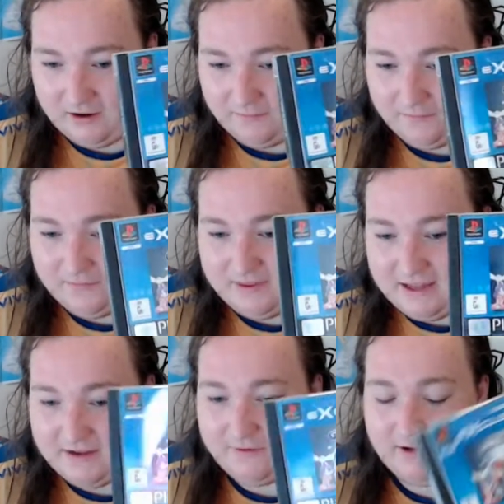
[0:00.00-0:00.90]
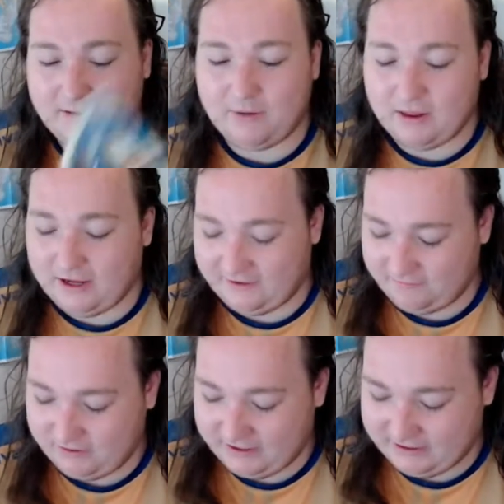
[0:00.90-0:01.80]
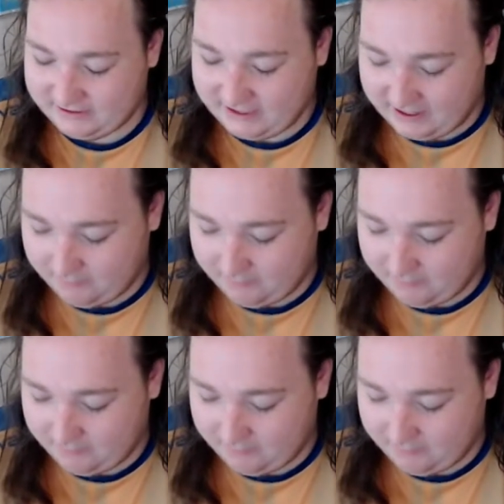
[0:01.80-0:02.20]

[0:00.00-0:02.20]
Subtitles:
Never in my life played this game.